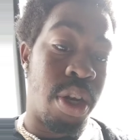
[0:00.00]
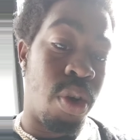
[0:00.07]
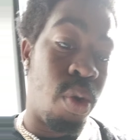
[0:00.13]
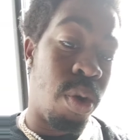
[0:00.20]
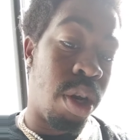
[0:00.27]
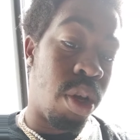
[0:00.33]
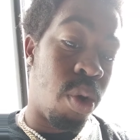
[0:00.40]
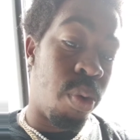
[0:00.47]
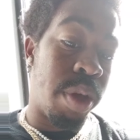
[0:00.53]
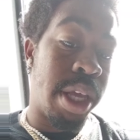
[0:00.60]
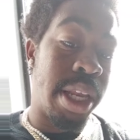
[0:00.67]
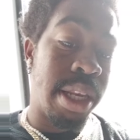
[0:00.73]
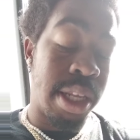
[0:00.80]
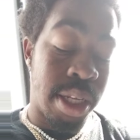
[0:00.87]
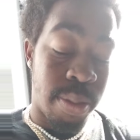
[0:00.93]
and they're going to go
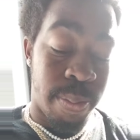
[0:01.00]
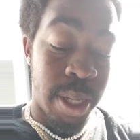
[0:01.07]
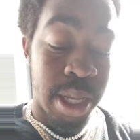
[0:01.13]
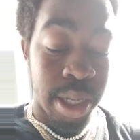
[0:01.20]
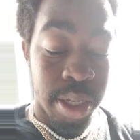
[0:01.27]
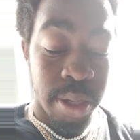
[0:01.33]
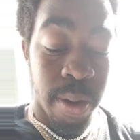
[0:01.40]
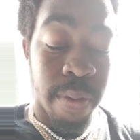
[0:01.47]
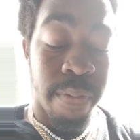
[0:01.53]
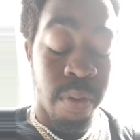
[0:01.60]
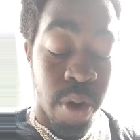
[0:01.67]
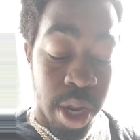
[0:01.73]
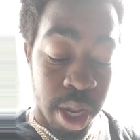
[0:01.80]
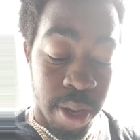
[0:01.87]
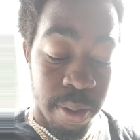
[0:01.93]
get this because they're
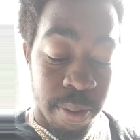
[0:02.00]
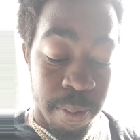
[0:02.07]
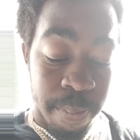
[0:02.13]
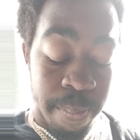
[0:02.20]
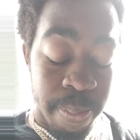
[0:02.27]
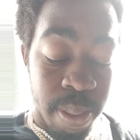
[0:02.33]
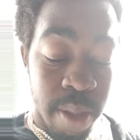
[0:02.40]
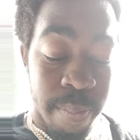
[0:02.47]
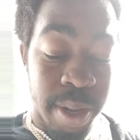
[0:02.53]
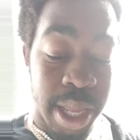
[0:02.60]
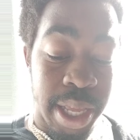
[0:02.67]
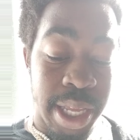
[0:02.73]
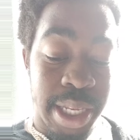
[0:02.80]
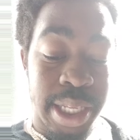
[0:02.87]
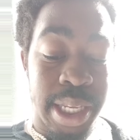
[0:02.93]
afraid.
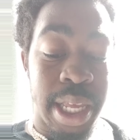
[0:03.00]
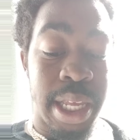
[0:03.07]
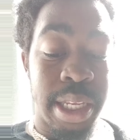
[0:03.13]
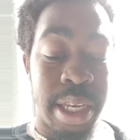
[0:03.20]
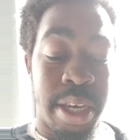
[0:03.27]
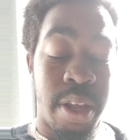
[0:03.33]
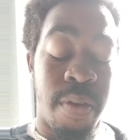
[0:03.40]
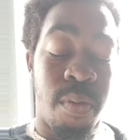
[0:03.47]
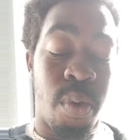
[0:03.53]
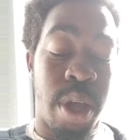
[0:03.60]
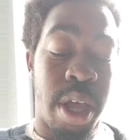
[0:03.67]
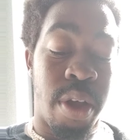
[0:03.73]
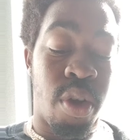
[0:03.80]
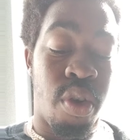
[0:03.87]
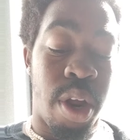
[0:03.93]
But like I said, the
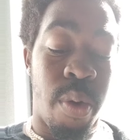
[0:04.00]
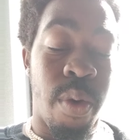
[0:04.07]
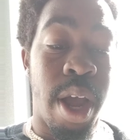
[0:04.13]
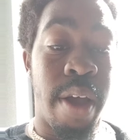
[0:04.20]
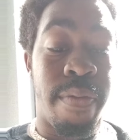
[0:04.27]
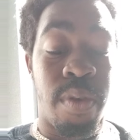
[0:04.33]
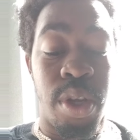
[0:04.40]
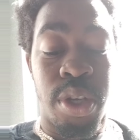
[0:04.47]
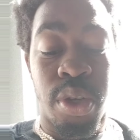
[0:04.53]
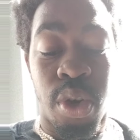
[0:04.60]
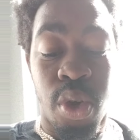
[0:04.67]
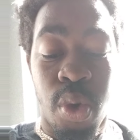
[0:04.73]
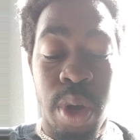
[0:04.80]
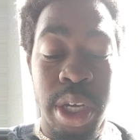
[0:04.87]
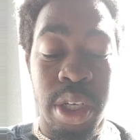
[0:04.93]
devil had great wrath on you.
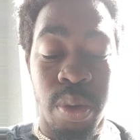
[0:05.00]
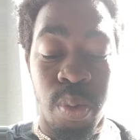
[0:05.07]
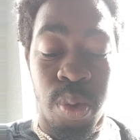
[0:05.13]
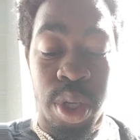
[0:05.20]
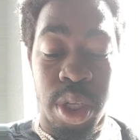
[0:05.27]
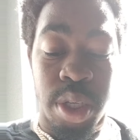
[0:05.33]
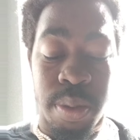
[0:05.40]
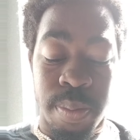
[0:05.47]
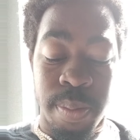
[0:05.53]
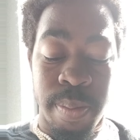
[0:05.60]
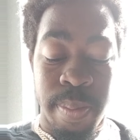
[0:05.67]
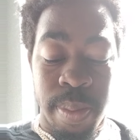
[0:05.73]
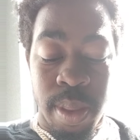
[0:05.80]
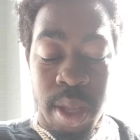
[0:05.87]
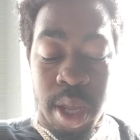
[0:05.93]
So the question was,
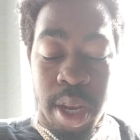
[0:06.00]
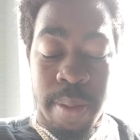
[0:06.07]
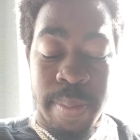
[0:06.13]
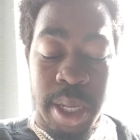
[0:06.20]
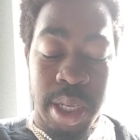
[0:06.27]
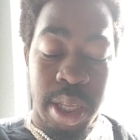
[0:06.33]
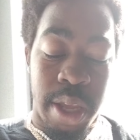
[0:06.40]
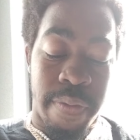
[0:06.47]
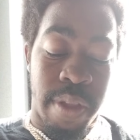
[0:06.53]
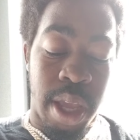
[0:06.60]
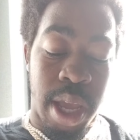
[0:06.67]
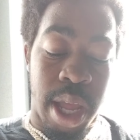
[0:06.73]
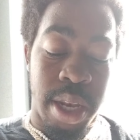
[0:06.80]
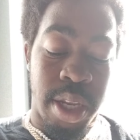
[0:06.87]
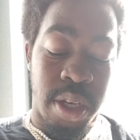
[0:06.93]
and let me see if
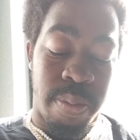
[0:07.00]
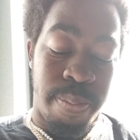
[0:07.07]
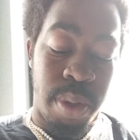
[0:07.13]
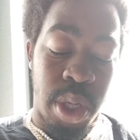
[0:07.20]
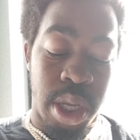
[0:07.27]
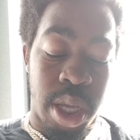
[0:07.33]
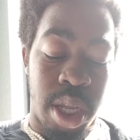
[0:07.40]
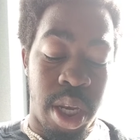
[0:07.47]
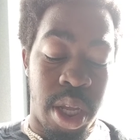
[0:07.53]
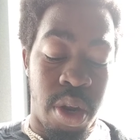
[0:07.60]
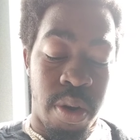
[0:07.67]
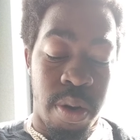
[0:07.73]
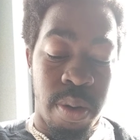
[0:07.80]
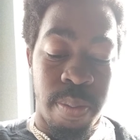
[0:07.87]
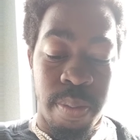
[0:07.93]
they got this book in
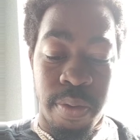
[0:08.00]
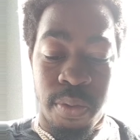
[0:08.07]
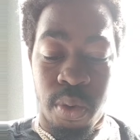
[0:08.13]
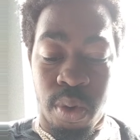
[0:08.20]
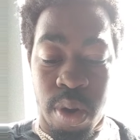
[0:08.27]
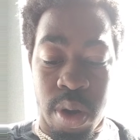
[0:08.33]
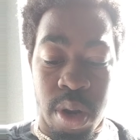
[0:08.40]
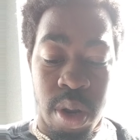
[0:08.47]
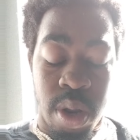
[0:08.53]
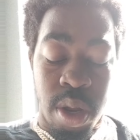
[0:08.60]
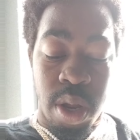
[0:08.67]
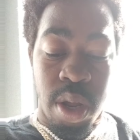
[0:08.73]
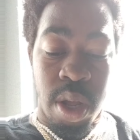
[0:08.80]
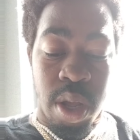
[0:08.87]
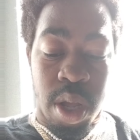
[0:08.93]
here before
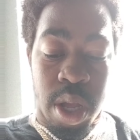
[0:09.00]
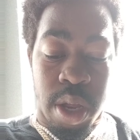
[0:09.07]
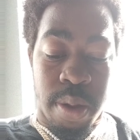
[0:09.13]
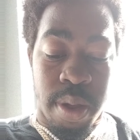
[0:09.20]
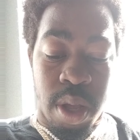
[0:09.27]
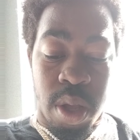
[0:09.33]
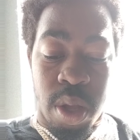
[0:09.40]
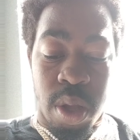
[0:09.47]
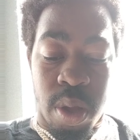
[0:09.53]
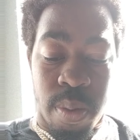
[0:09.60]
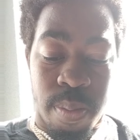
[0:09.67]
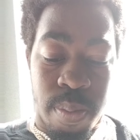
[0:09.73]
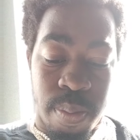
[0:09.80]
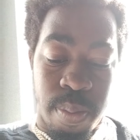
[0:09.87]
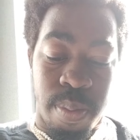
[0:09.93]
I
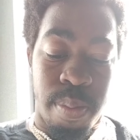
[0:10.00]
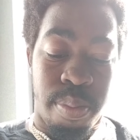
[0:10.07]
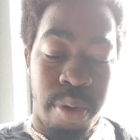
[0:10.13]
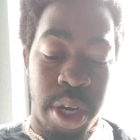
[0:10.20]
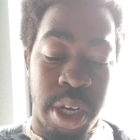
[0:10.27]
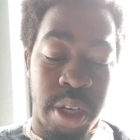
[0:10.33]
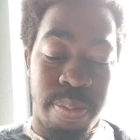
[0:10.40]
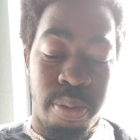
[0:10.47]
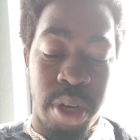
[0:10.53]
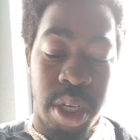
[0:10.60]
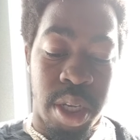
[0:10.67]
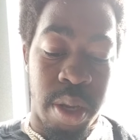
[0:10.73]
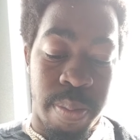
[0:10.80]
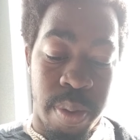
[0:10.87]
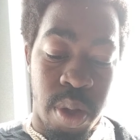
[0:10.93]
um, bring this
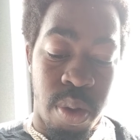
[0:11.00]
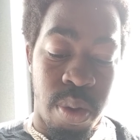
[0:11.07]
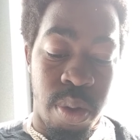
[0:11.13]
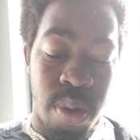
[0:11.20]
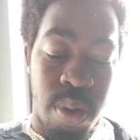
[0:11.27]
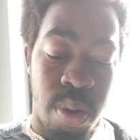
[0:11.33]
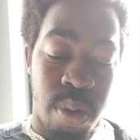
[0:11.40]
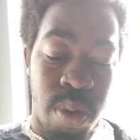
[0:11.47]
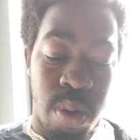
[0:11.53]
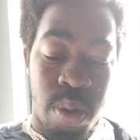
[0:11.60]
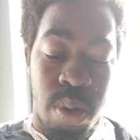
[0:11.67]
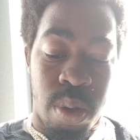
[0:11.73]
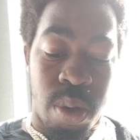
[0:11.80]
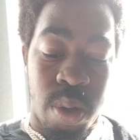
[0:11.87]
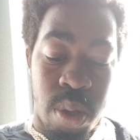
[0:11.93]
priest up. Off.
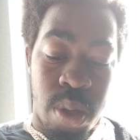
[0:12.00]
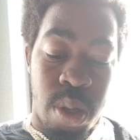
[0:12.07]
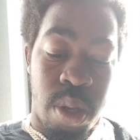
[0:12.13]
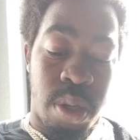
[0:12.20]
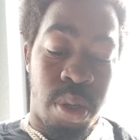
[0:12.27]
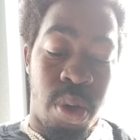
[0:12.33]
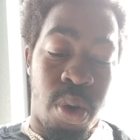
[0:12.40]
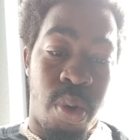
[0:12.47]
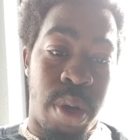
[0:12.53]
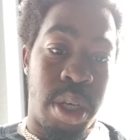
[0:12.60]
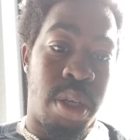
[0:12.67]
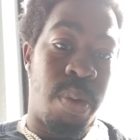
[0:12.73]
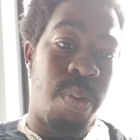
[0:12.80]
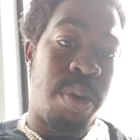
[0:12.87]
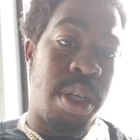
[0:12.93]
Uh. So the
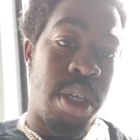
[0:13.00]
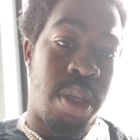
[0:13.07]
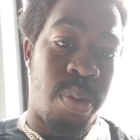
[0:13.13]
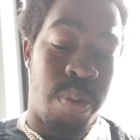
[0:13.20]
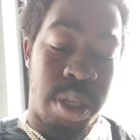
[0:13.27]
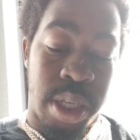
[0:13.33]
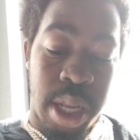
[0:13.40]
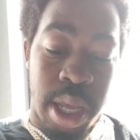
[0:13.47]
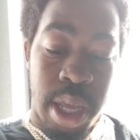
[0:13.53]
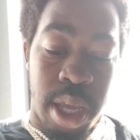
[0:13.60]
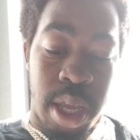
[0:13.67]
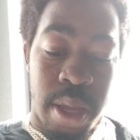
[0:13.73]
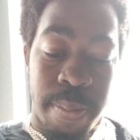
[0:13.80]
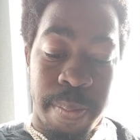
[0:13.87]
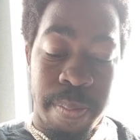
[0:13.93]
question was, it was
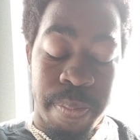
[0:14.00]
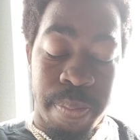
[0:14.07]
like,